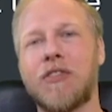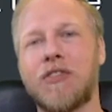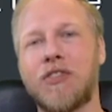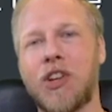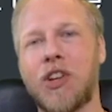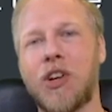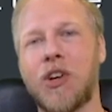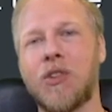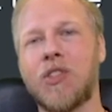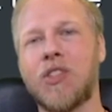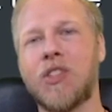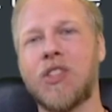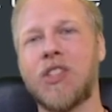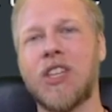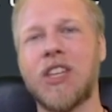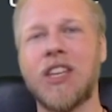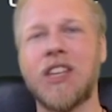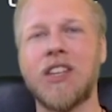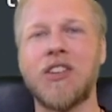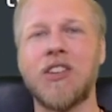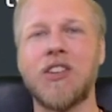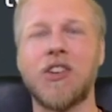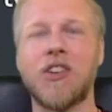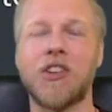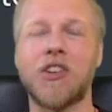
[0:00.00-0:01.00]
notes
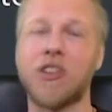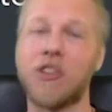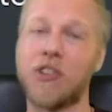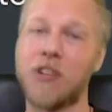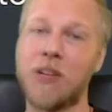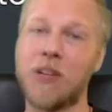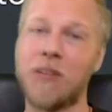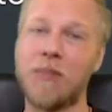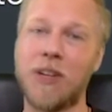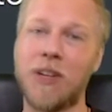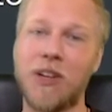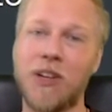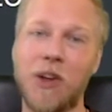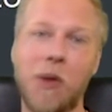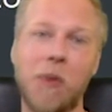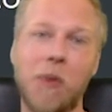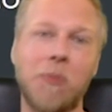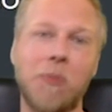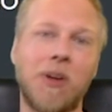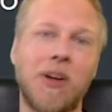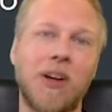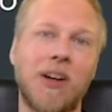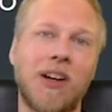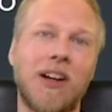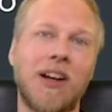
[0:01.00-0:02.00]
in your treatment
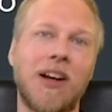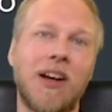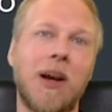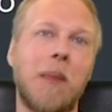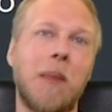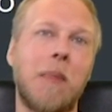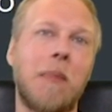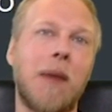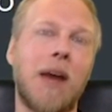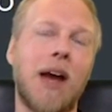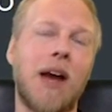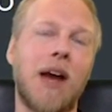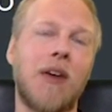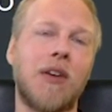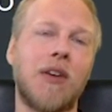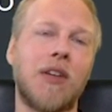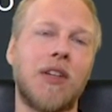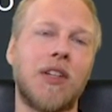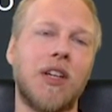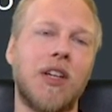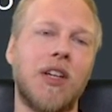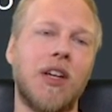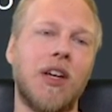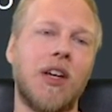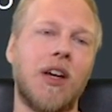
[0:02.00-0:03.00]
notebook about
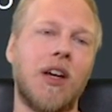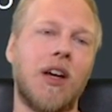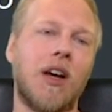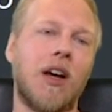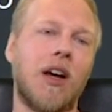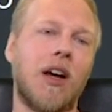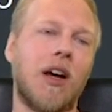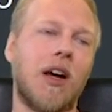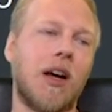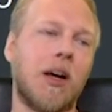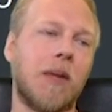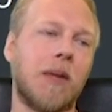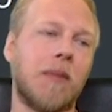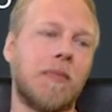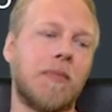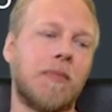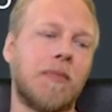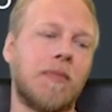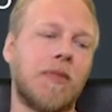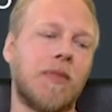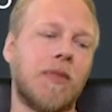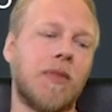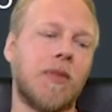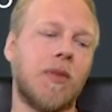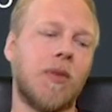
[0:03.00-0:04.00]

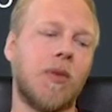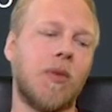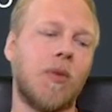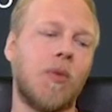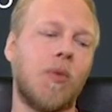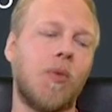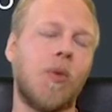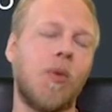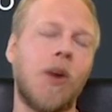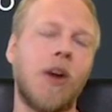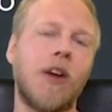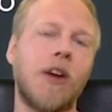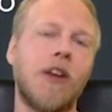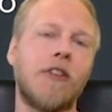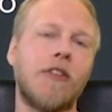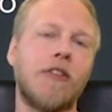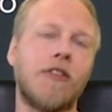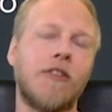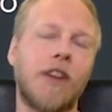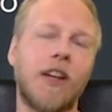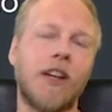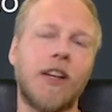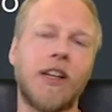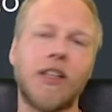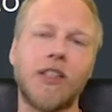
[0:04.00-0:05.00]
where you're
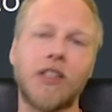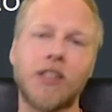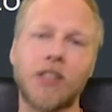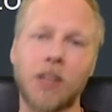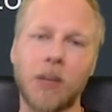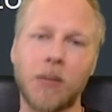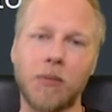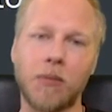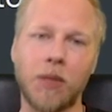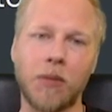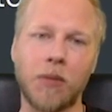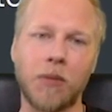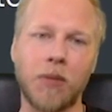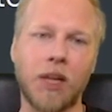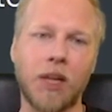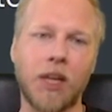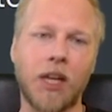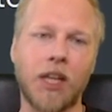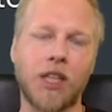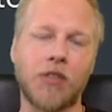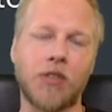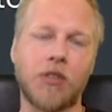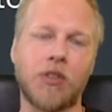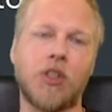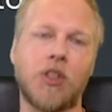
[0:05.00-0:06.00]
finding stumbling
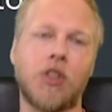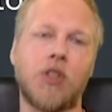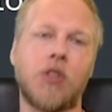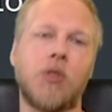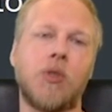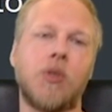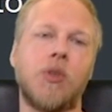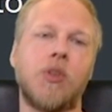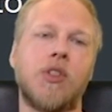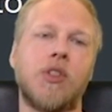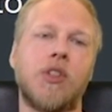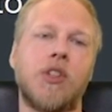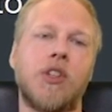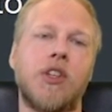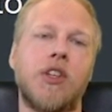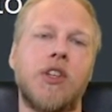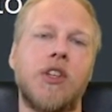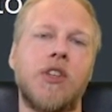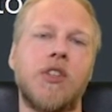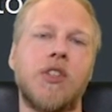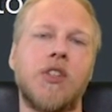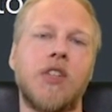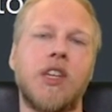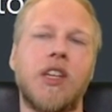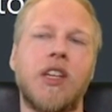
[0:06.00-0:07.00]
blocks with the tools you're
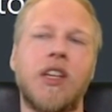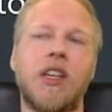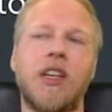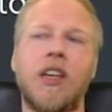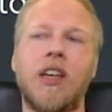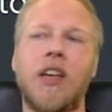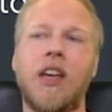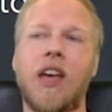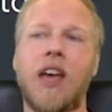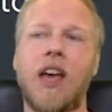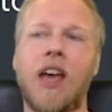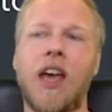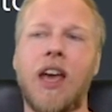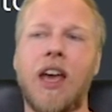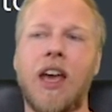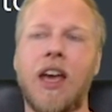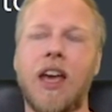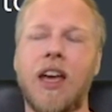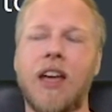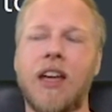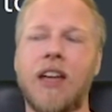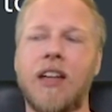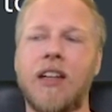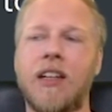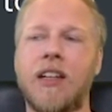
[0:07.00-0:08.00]
using,
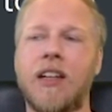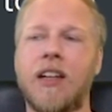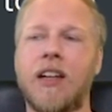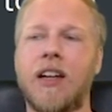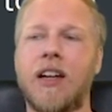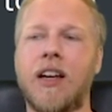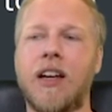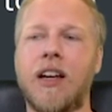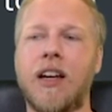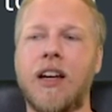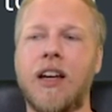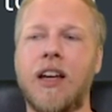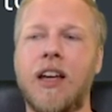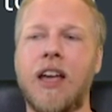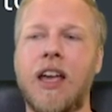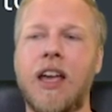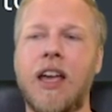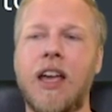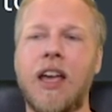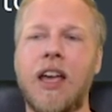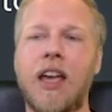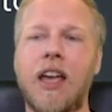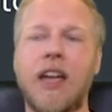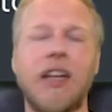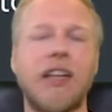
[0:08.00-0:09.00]
and
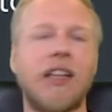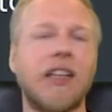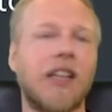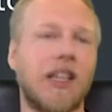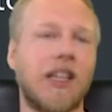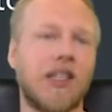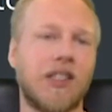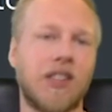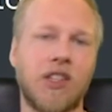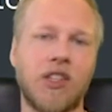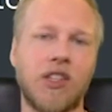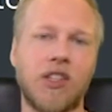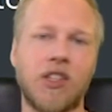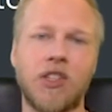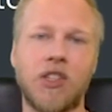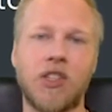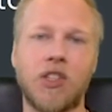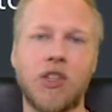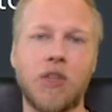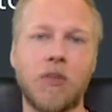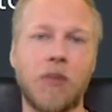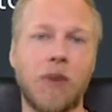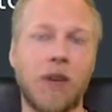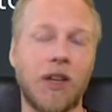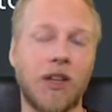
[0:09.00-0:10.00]
any lessons
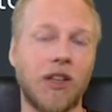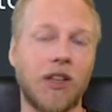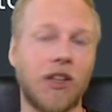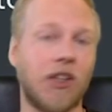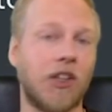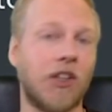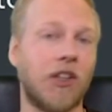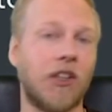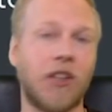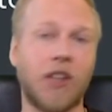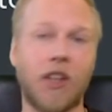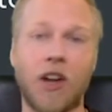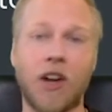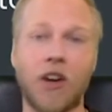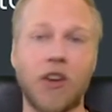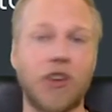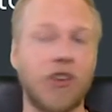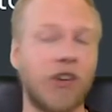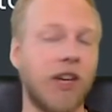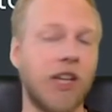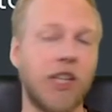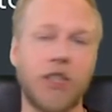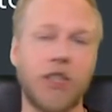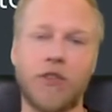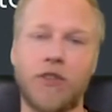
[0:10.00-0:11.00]
you might learn that are
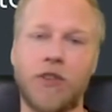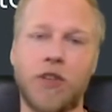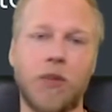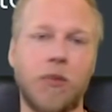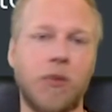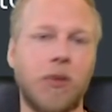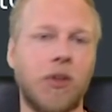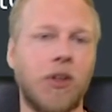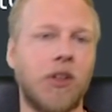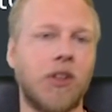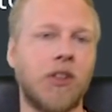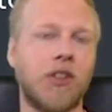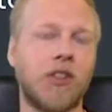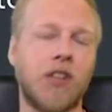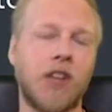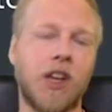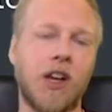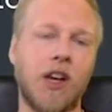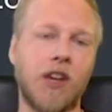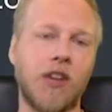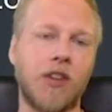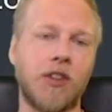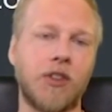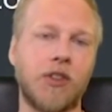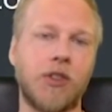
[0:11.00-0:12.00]
transferable to
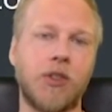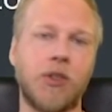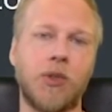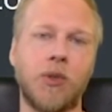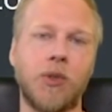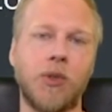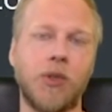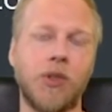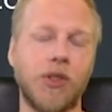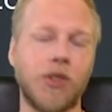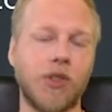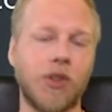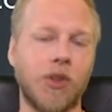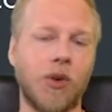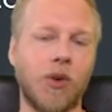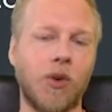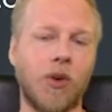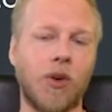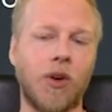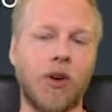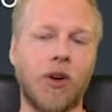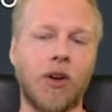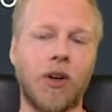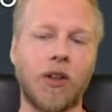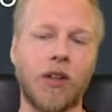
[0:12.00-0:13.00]
other tools
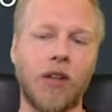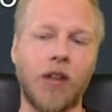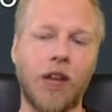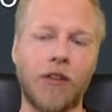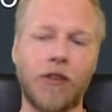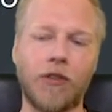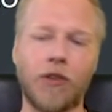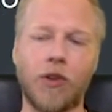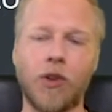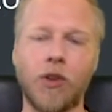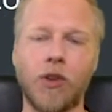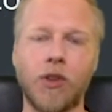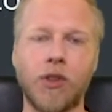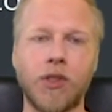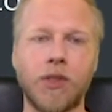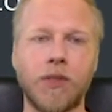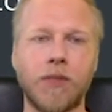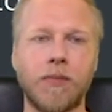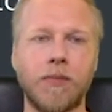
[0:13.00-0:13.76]
or life roles.